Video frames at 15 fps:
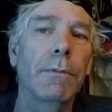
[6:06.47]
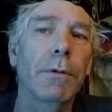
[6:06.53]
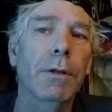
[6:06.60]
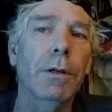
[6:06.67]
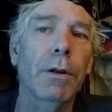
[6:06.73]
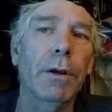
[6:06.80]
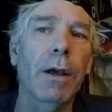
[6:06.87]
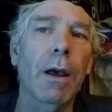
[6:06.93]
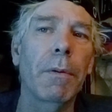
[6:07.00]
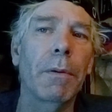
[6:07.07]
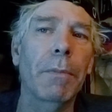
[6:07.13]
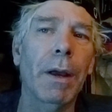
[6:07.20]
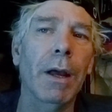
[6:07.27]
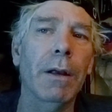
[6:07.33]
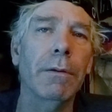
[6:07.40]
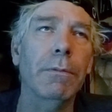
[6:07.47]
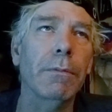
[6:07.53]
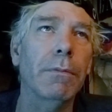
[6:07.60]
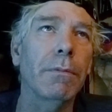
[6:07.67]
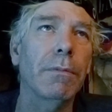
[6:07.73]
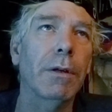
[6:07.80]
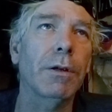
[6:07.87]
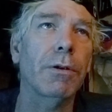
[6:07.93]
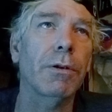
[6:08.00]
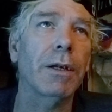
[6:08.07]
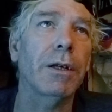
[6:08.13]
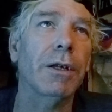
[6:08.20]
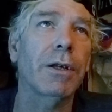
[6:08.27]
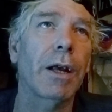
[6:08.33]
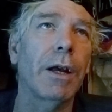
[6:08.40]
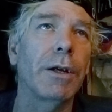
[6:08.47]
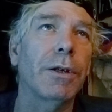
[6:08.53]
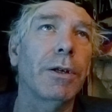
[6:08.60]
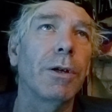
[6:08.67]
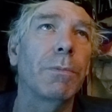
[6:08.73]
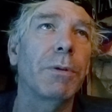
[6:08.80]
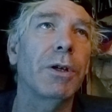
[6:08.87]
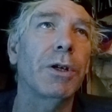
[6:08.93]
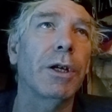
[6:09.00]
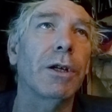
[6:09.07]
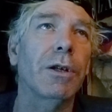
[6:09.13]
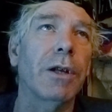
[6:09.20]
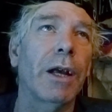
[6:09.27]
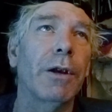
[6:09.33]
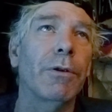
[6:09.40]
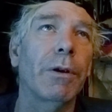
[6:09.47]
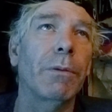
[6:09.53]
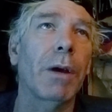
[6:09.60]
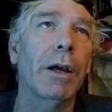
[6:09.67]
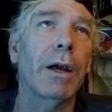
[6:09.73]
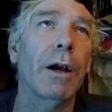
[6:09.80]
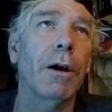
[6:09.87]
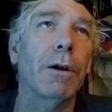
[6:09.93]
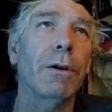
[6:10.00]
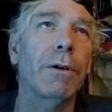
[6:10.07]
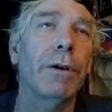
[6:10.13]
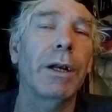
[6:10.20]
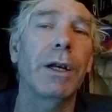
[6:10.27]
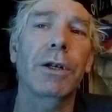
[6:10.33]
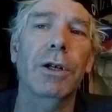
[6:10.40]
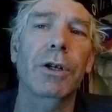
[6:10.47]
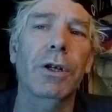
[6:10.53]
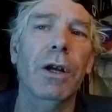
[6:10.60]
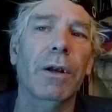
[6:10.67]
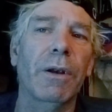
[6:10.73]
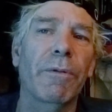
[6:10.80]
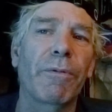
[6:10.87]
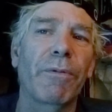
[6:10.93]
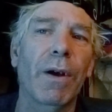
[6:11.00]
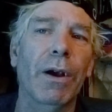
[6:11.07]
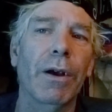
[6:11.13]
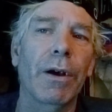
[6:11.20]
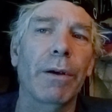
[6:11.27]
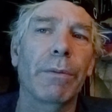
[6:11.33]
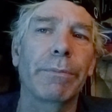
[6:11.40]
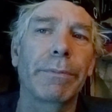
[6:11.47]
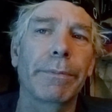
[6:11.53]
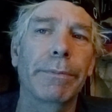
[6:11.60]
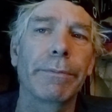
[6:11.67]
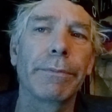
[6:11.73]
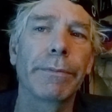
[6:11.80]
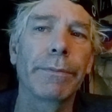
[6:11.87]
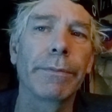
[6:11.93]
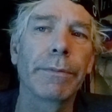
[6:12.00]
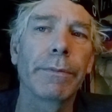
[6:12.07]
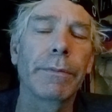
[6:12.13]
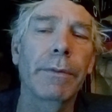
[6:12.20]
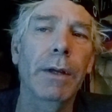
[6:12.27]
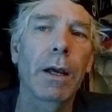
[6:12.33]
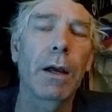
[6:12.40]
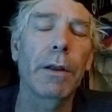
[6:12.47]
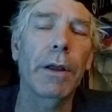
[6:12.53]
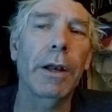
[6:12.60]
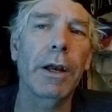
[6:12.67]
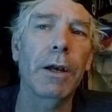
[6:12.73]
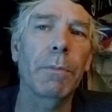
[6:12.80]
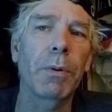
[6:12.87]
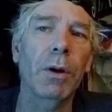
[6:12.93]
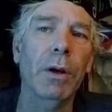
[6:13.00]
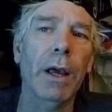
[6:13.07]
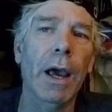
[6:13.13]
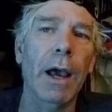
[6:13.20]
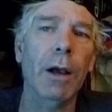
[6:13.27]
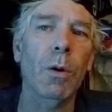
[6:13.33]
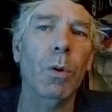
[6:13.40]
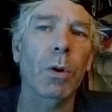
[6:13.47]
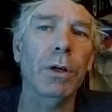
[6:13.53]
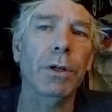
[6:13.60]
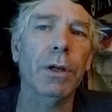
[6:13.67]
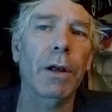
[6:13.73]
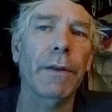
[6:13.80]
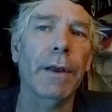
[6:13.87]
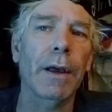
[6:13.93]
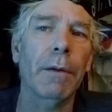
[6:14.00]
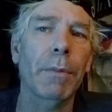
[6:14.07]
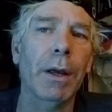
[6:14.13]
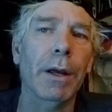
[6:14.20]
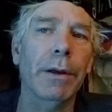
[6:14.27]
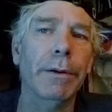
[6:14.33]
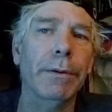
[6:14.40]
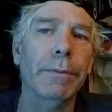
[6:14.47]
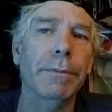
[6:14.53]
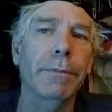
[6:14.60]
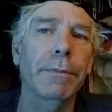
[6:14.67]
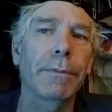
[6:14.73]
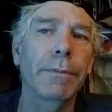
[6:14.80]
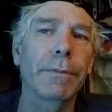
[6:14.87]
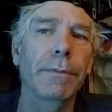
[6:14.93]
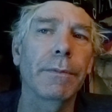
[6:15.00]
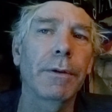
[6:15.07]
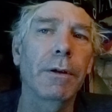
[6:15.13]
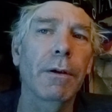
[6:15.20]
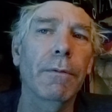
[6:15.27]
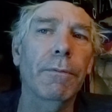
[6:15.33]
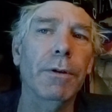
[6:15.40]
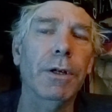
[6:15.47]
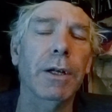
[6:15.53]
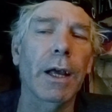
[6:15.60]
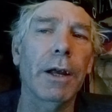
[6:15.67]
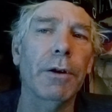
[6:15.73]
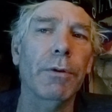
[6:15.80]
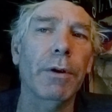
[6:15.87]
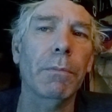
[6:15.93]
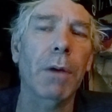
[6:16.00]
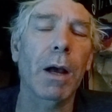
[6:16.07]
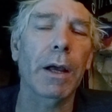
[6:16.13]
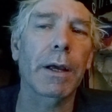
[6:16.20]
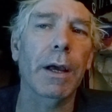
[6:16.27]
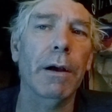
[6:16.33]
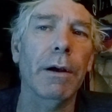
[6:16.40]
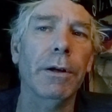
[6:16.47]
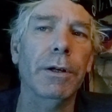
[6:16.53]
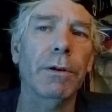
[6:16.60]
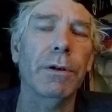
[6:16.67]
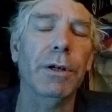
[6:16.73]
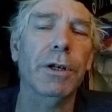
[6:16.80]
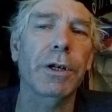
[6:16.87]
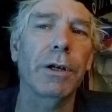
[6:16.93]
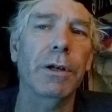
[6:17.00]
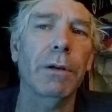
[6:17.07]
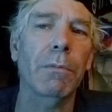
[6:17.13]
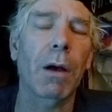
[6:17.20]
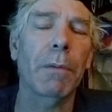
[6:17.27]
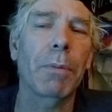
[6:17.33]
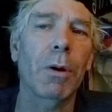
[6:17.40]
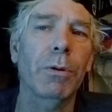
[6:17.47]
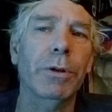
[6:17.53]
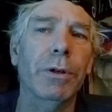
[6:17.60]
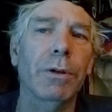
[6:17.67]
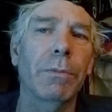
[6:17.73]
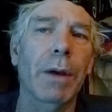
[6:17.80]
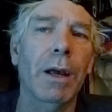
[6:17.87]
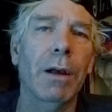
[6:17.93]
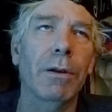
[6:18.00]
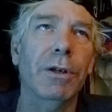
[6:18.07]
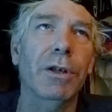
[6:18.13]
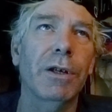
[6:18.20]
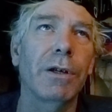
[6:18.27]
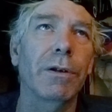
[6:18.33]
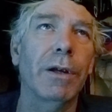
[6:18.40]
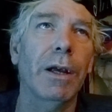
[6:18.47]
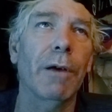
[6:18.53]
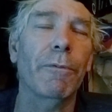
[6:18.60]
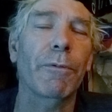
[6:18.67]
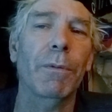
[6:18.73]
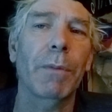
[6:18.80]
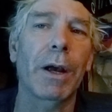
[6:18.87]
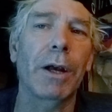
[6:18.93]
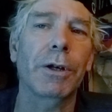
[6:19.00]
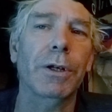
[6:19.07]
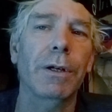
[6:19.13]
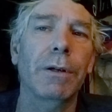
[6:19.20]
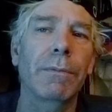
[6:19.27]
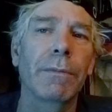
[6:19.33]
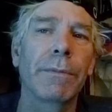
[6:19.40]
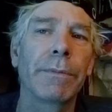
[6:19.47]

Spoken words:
So the government man that tries to say stupid shit slandering my character needs to shut the fuck up. And they need to put gag orders on that man for slandering my character and stealing my postal mail and stealing information.